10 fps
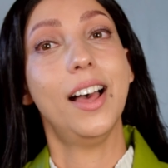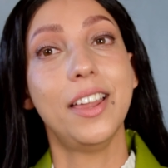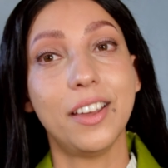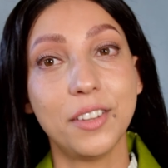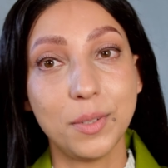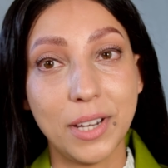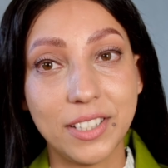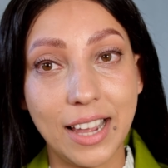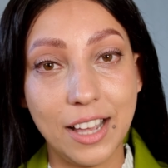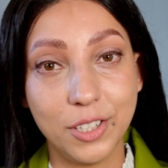Another
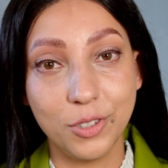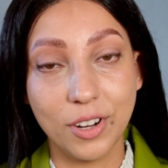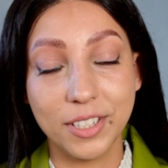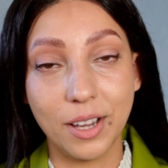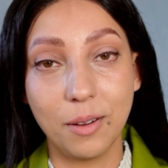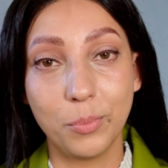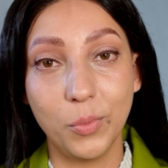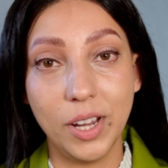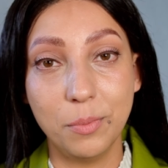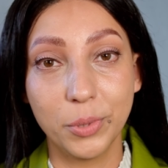space I had to dress up
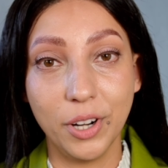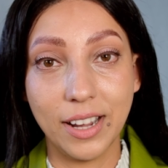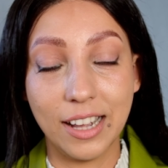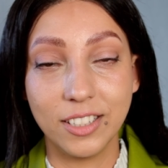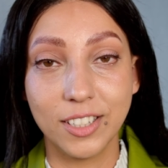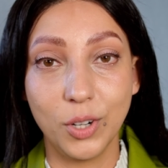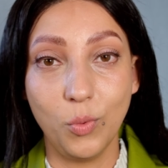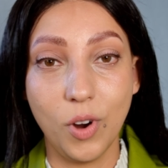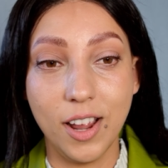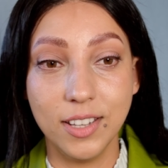in Broke Actor
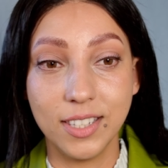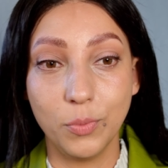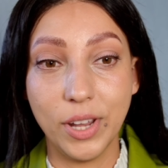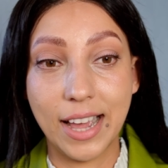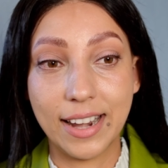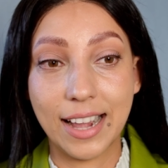was we had